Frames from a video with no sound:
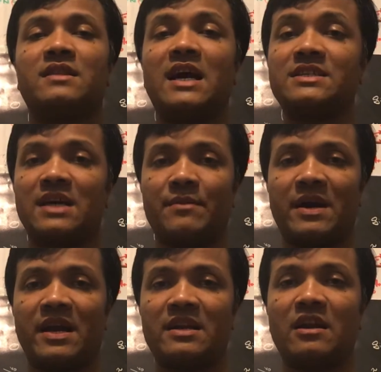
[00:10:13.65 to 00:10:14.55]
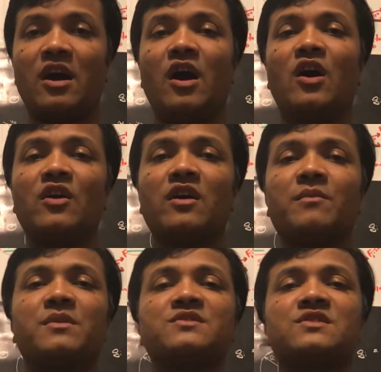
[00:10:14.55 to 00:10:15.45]
that time I had a long
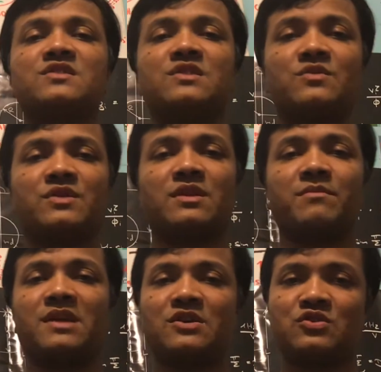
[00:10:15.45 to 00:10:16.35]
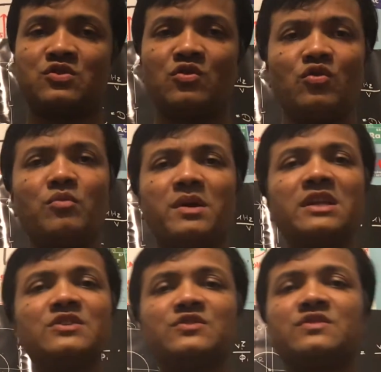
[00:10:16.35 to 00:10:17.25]
conversation with him. That two
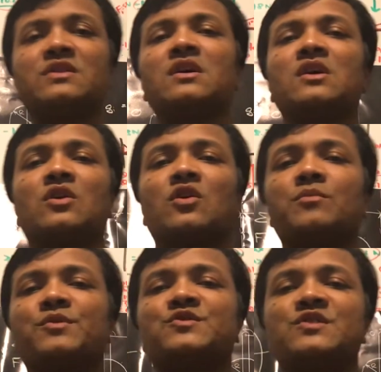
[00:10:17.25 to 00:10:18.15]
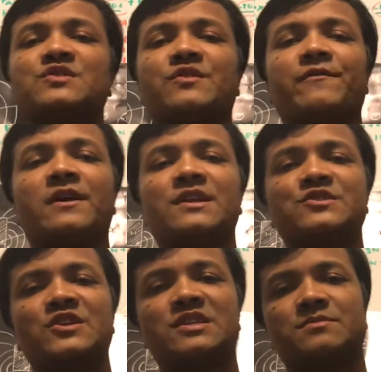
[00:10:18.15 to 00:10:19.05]
minutes conversation really
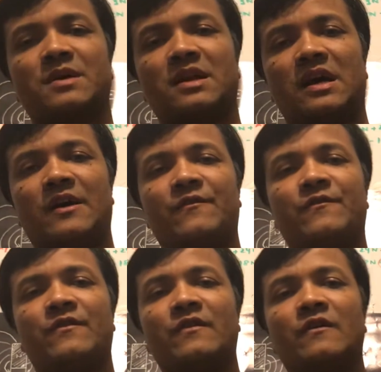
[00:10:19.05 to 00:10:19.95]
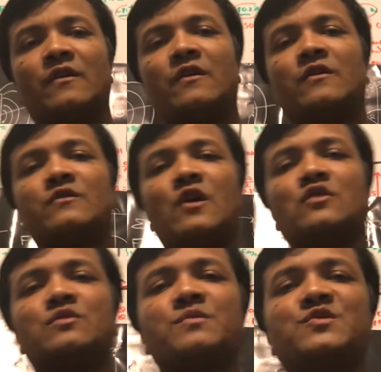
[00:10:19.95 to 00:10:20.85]
changed my life.
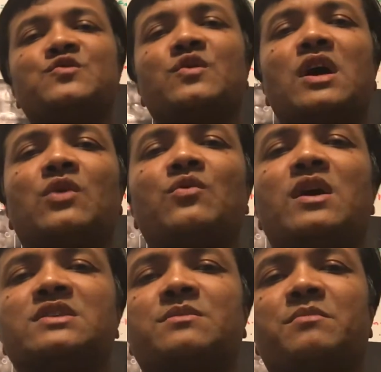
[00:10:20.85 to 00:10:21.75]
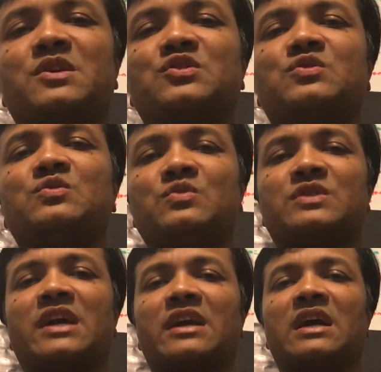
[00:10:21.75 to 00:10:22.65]
Dr. Michio asked me to
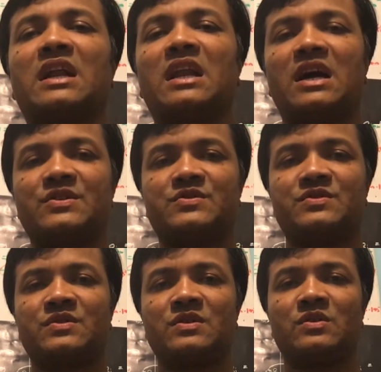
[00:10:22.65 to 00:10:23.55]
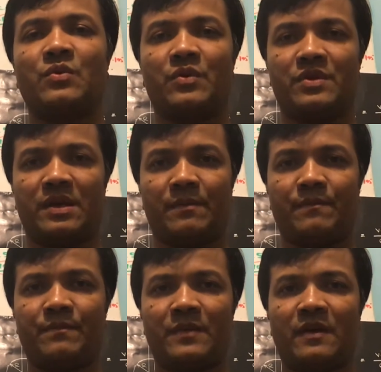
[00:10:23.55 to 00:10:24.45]
take a class with him,
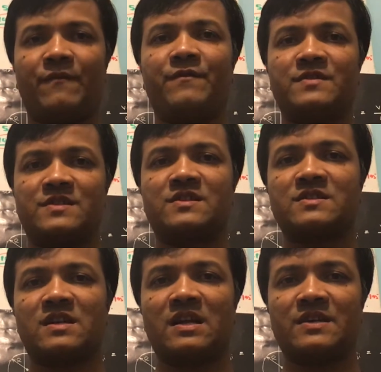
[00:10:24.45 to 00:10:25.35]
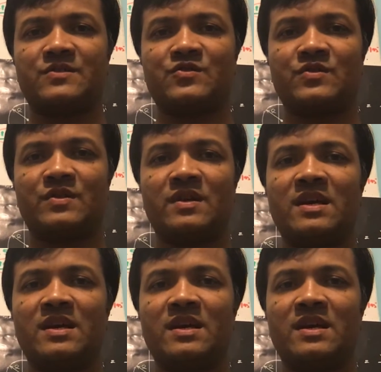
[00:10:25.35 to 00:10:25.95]
a physics class.